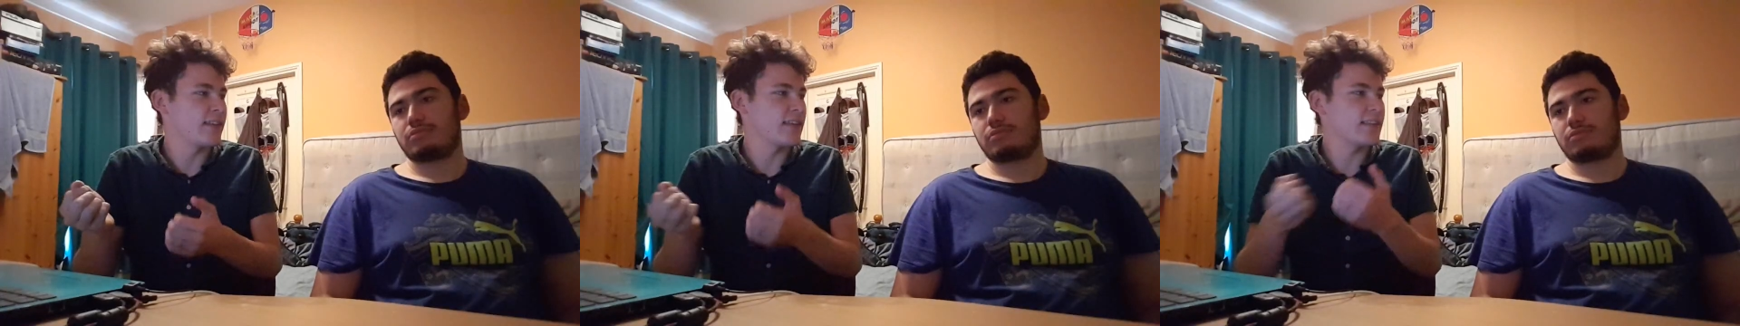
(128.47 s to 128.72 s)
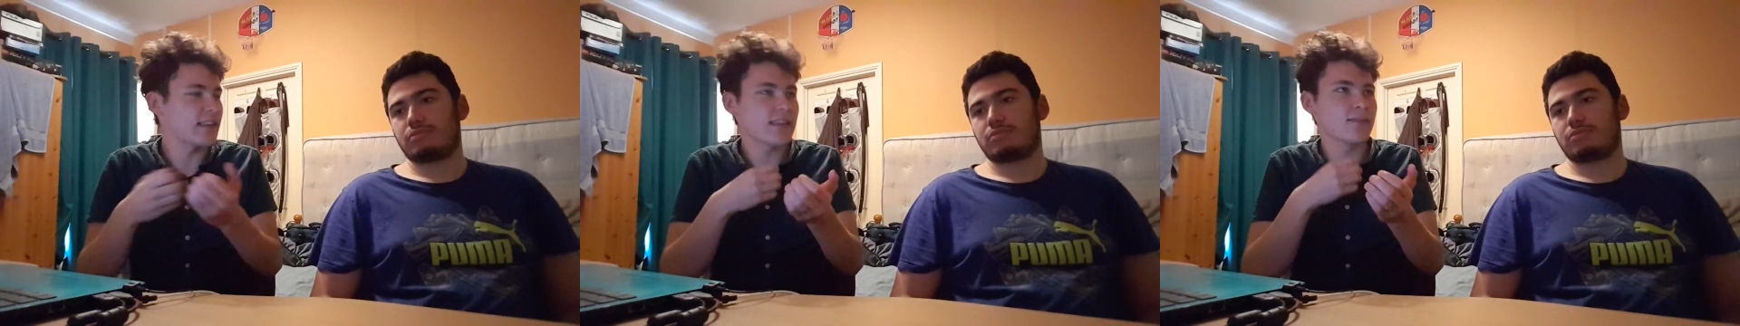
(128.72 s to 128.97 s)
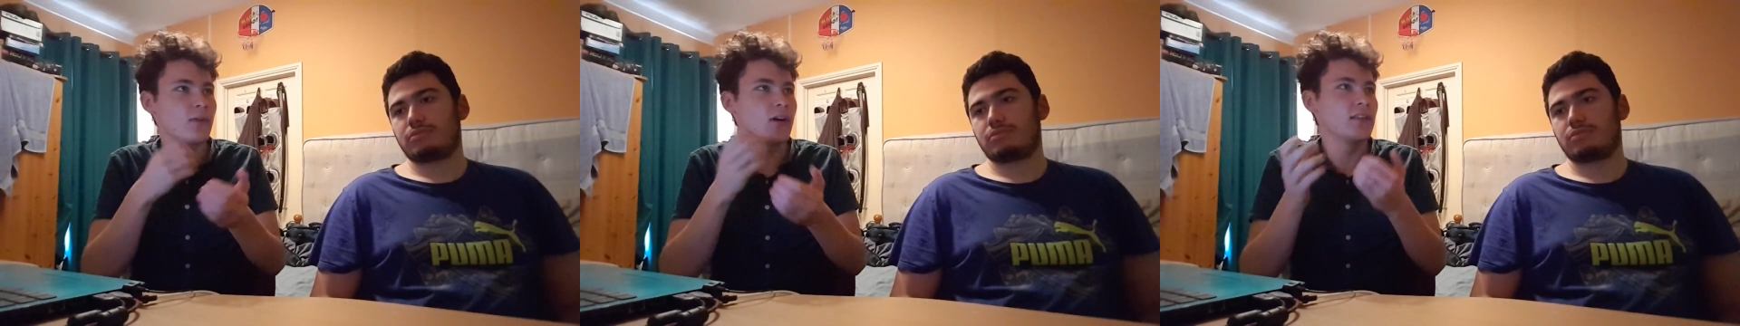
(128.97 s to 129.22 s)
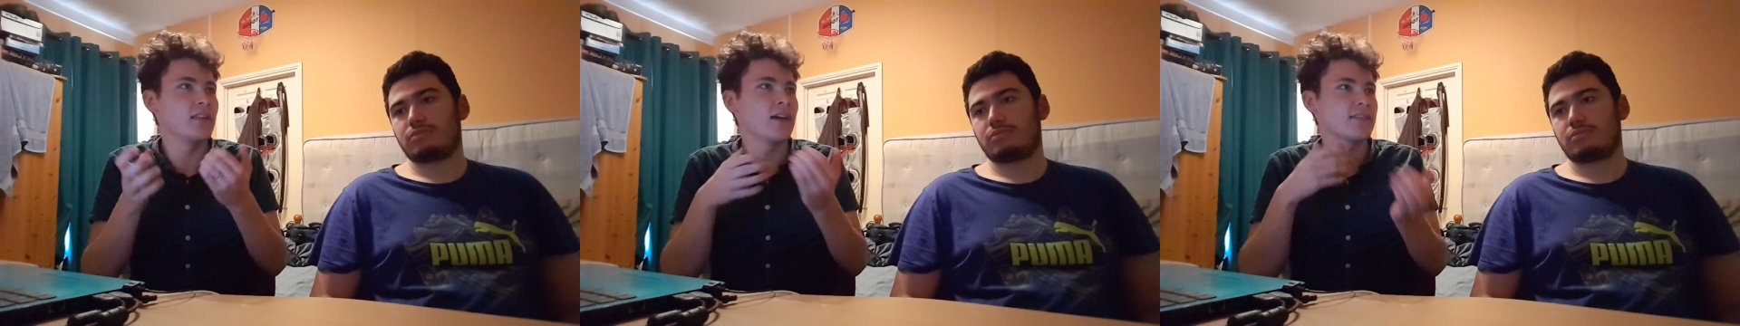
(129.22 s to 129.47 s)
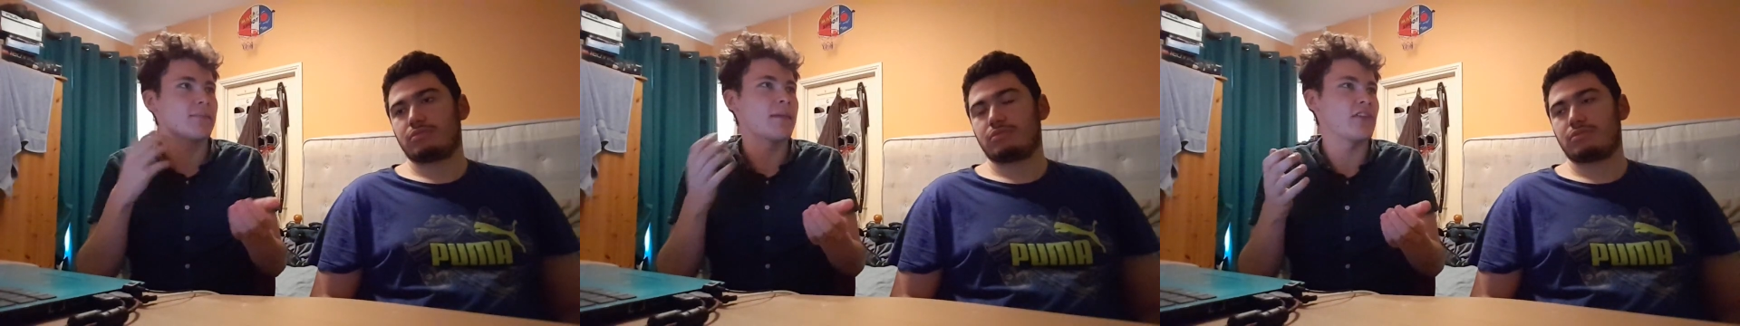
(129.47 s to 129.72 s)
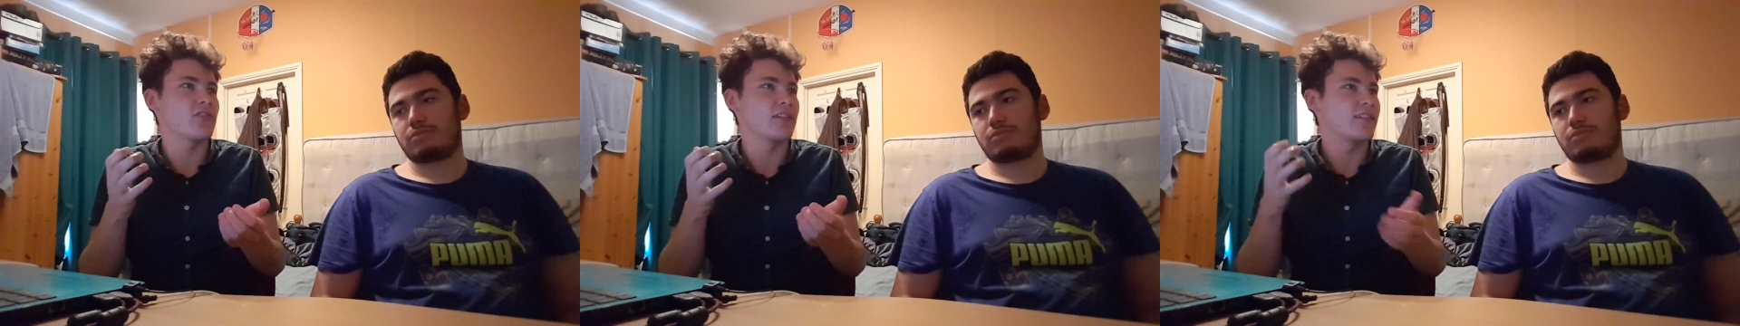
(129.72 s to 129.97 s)
Speaker 1: think that's what lost
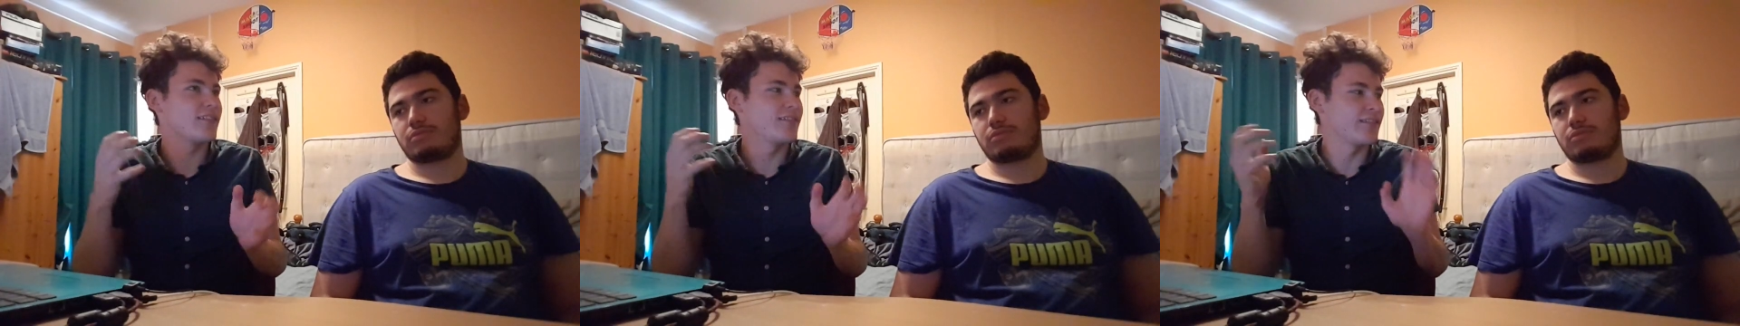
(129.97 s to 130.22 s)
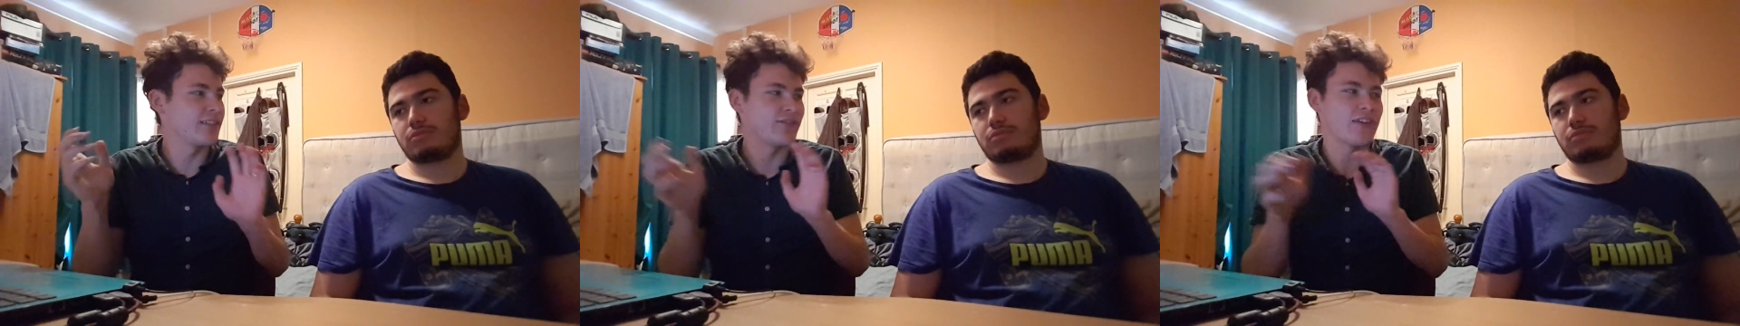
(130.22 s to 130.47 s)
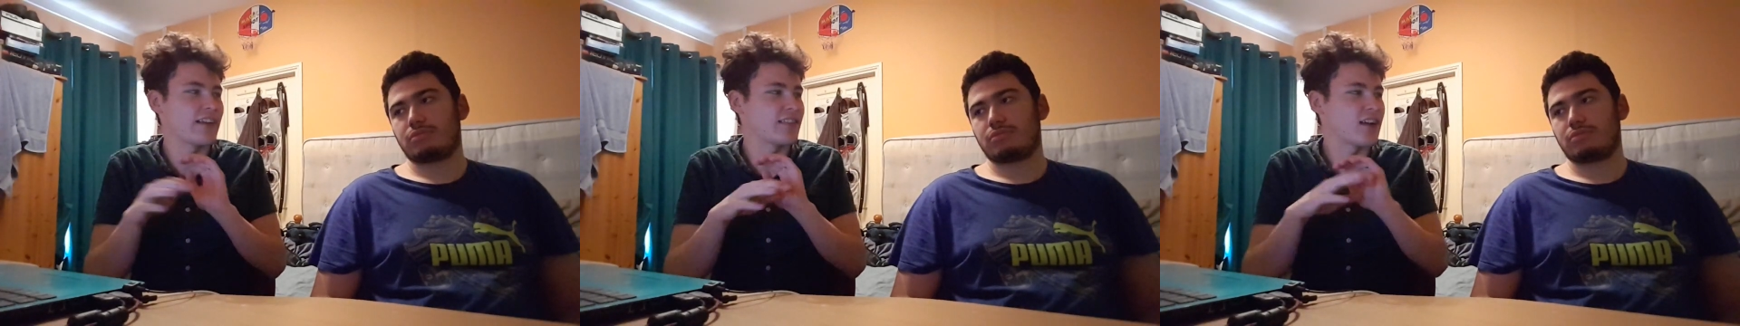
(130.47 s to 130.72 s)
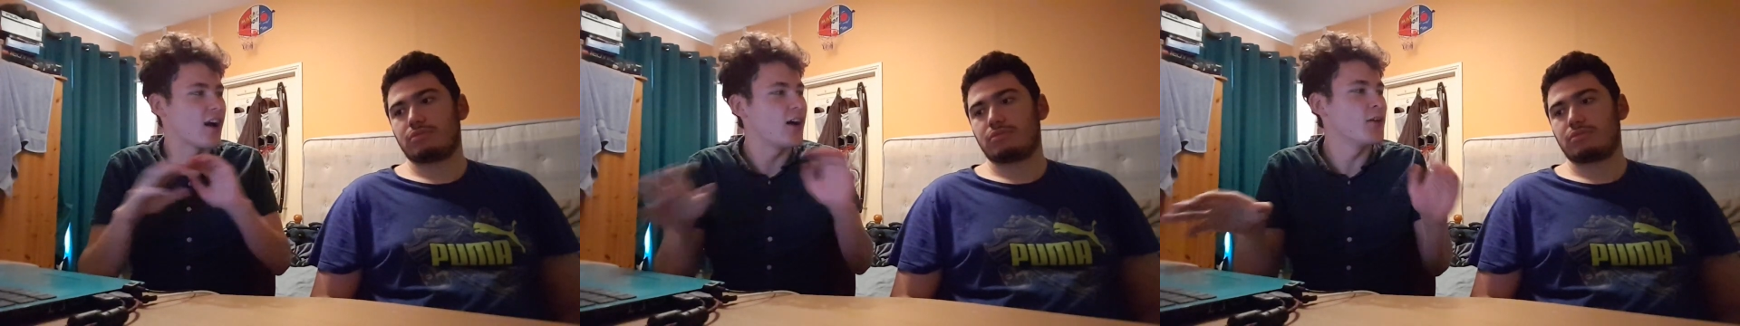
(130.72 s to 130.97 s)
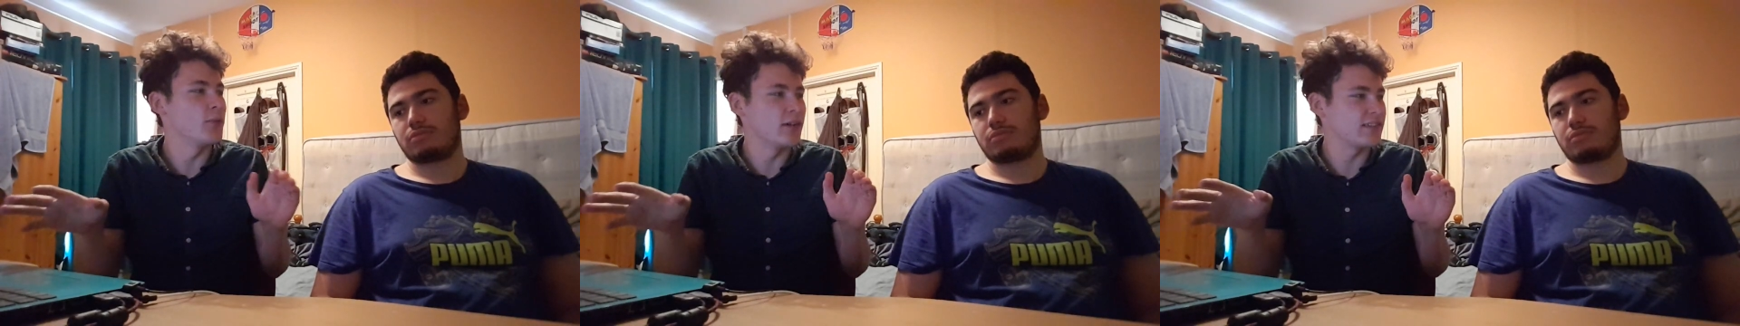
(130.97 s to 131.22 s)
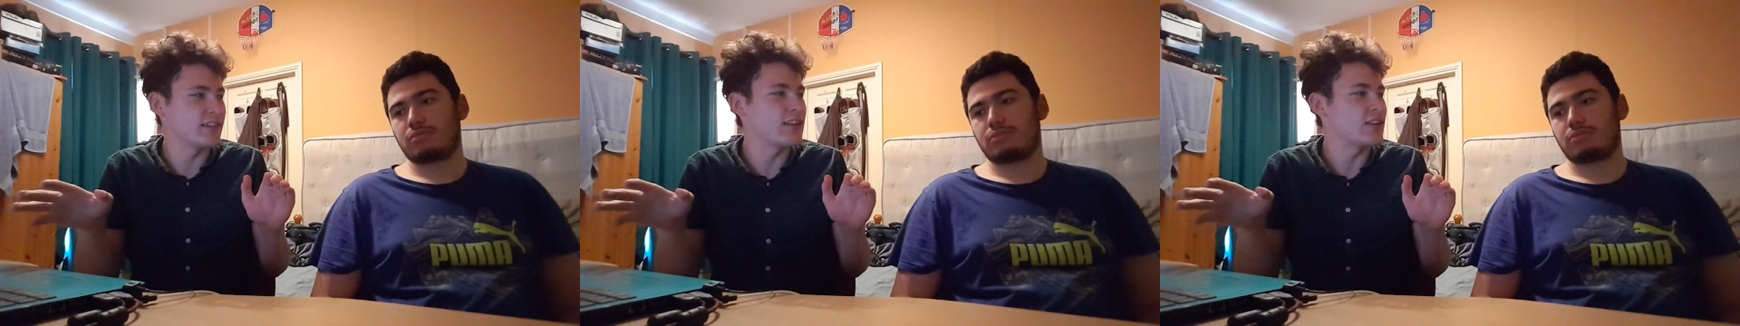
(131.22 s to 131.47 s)
magic. The fact that Kato
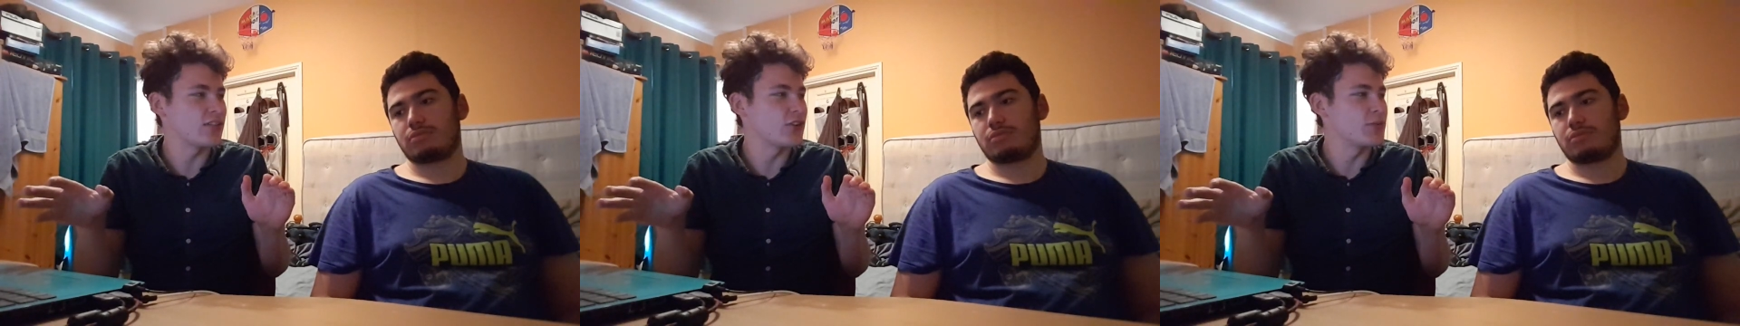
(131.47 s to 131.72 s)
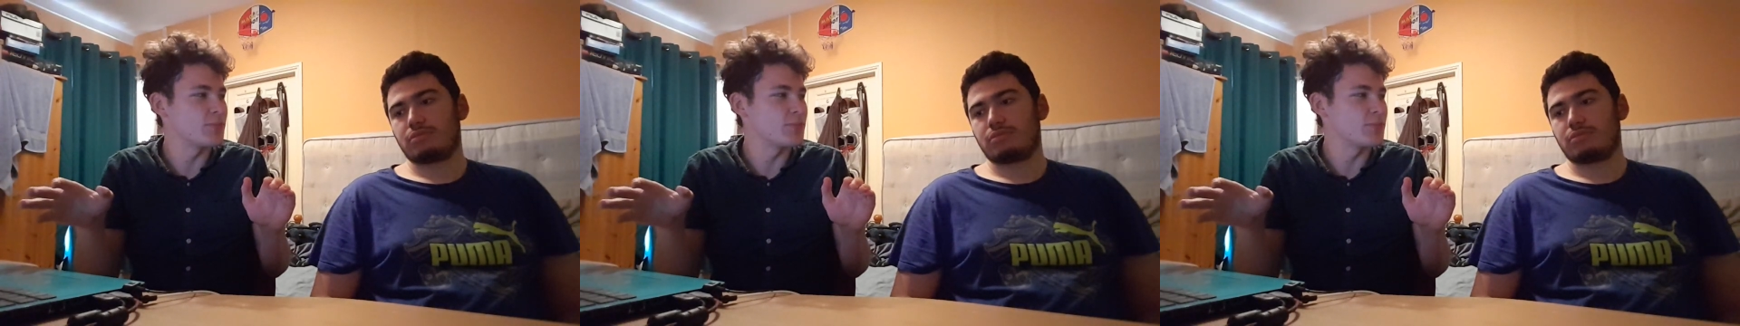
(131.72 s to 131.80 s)
wasn't in the third